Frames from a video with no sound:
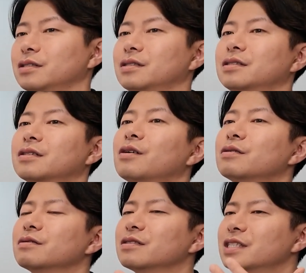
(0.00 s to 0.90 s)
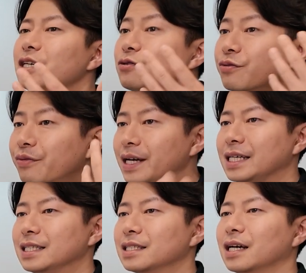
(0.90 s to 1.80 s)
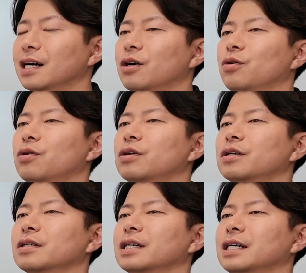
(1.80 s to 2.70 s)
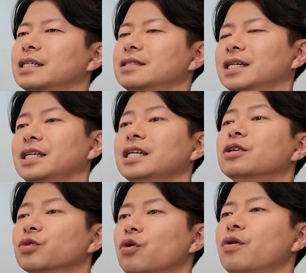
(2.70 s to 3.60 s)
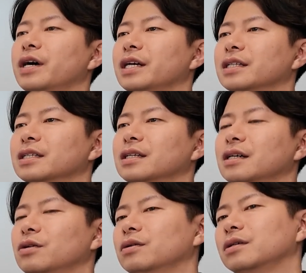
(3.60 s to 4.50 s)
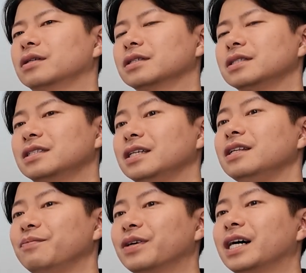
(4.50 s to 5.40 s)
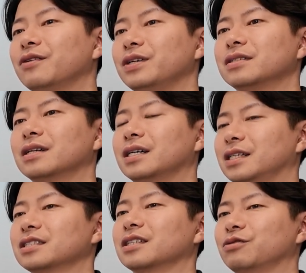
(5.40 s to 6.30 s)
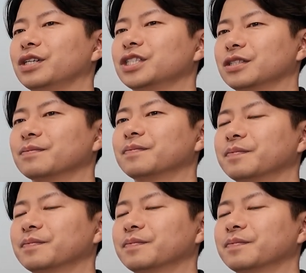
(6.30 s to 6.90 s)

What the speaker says: So they freeze or they ignore it or they reply with another question.